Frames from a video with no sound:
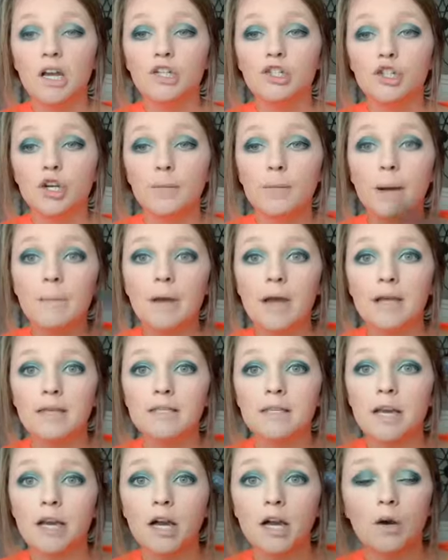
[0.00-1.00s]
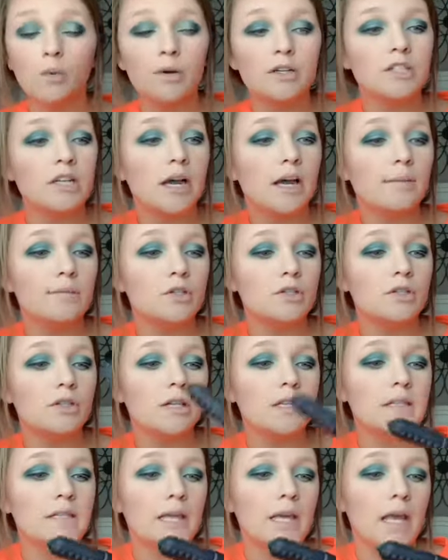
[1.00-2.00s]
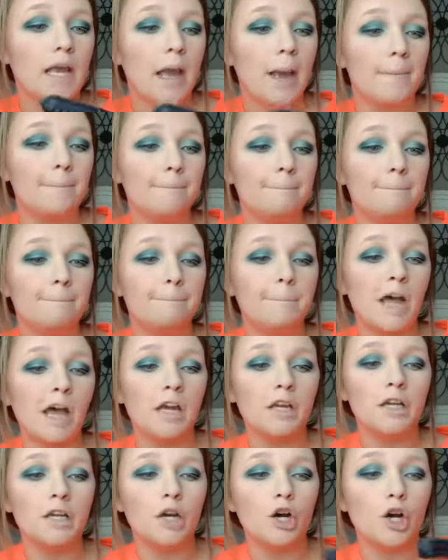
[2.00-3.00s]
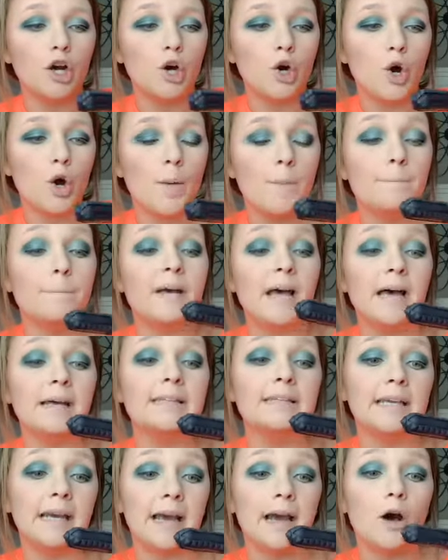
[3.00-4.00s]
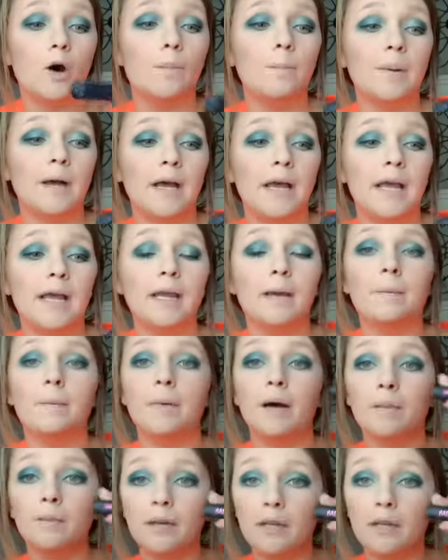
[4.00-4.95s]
do my mascara, which I'm using the Bad Girl, Bad Gal Bang by